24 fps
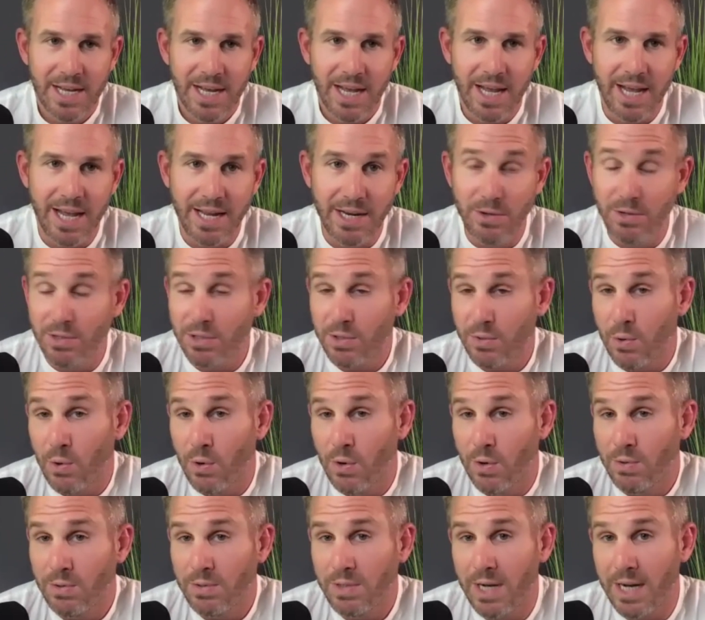and it was
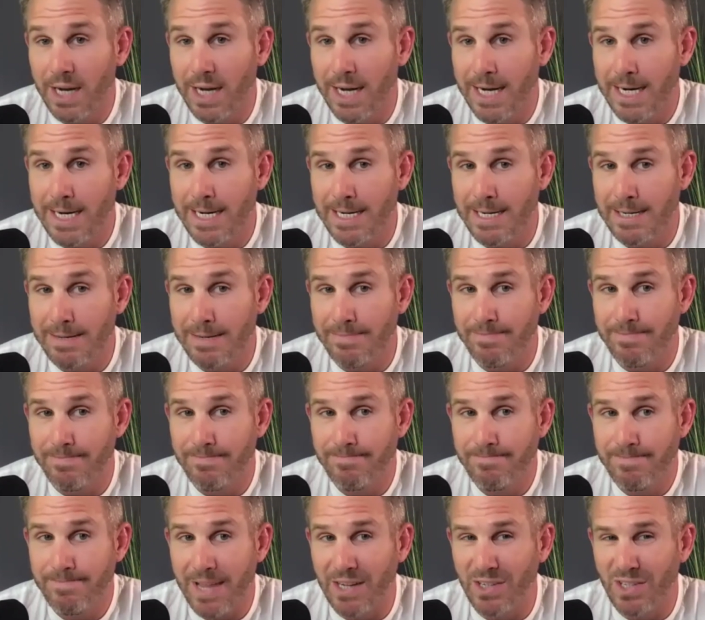cool. Um,
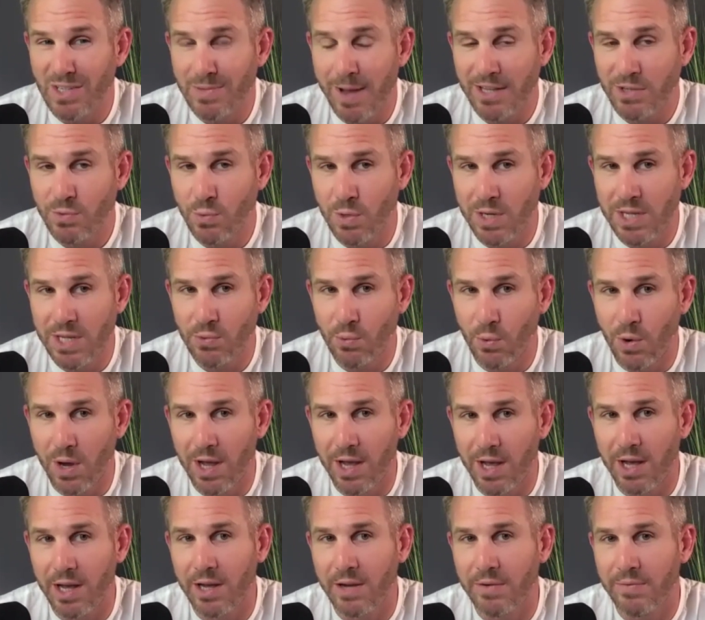and it was about
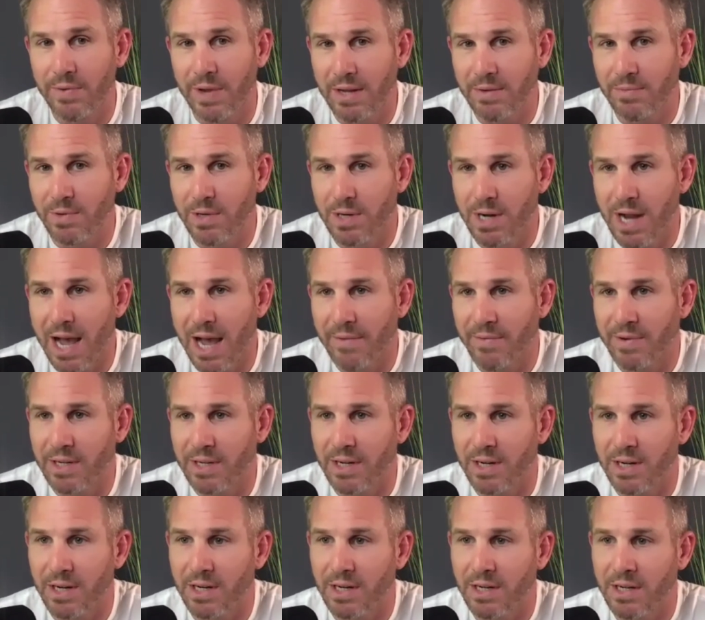2012, and we were having
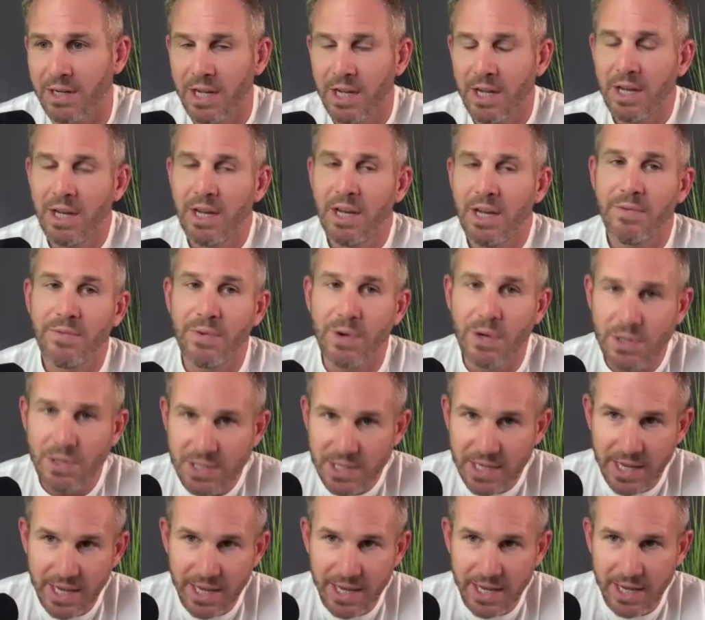our first
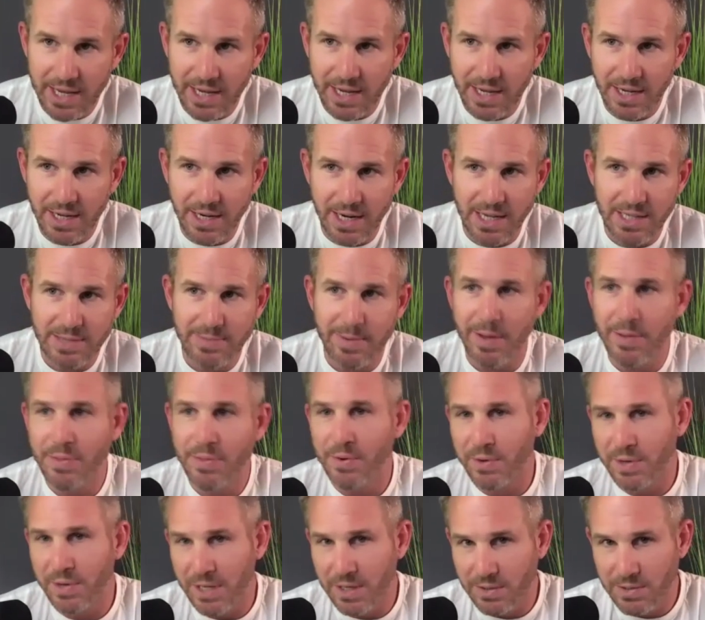kid. I was about
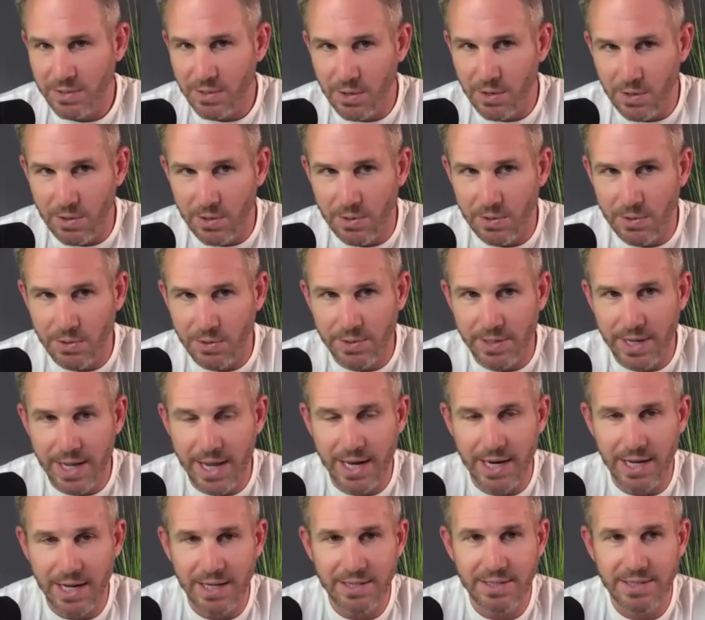30 years old,
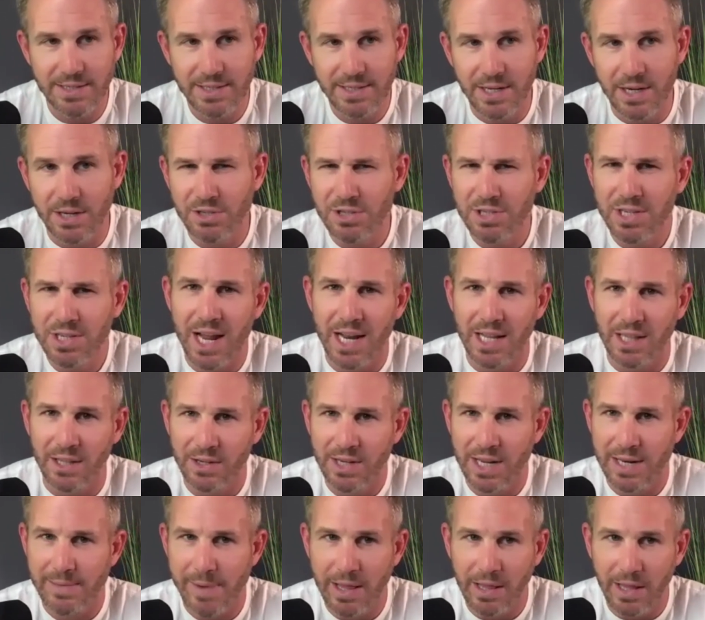and I was, you know, just kind of
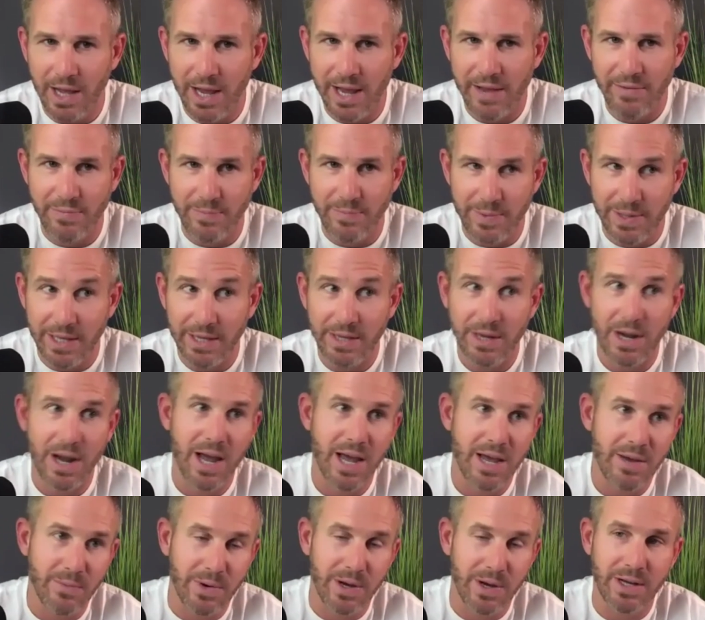looking at my life and be like, all
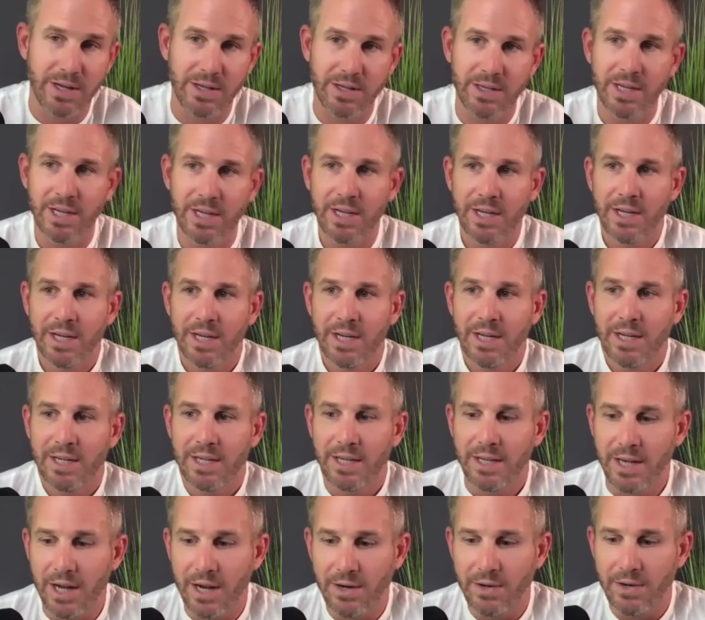right, well,
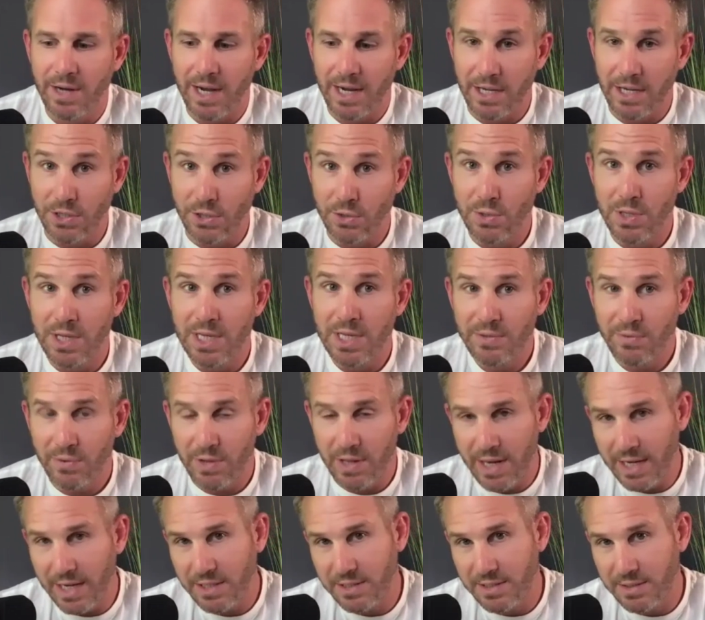you know, I could do this for the
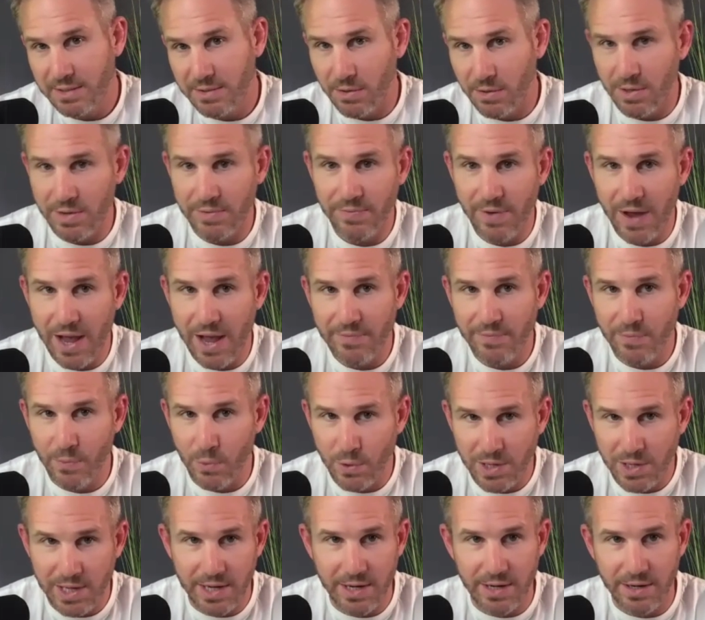next 35,
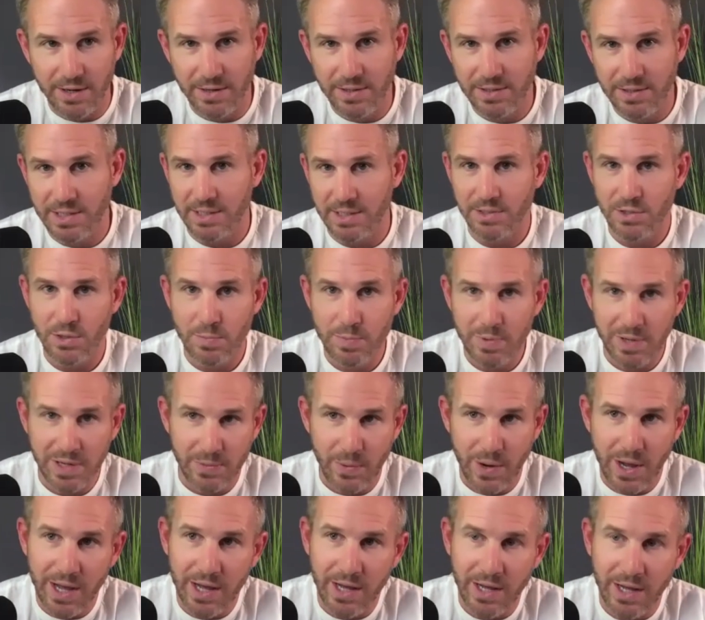40 years and do pretty
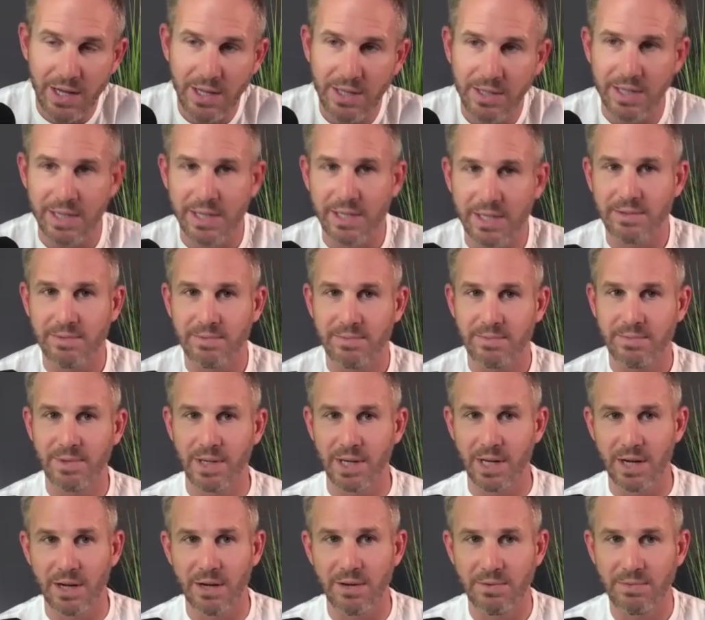well, and you
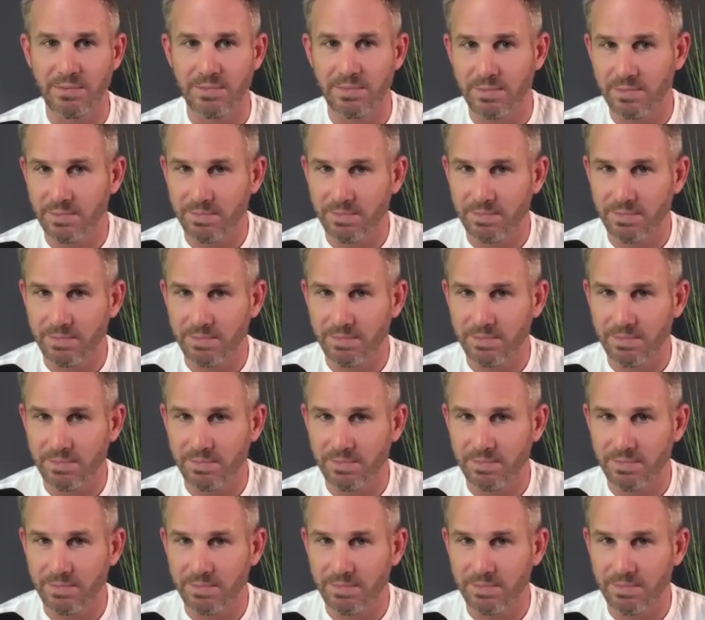know,